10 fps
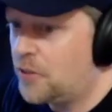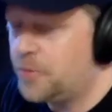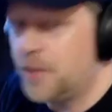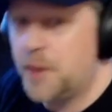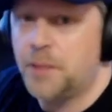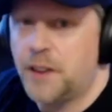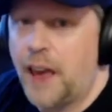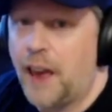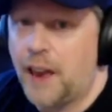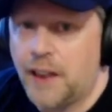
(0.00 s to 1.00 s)
flip and
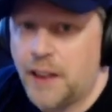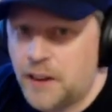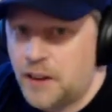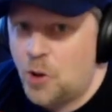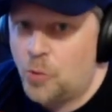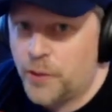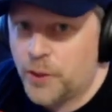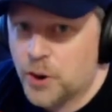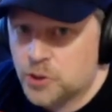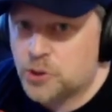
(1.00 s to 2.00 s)
hate it when
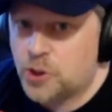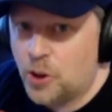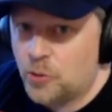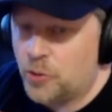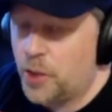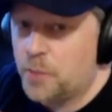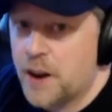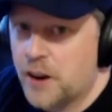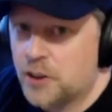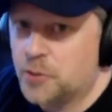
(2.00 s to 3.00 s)
their
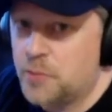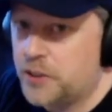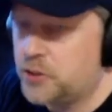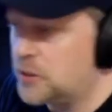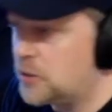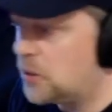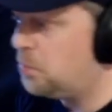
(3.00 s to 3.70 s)
parents are mentioned.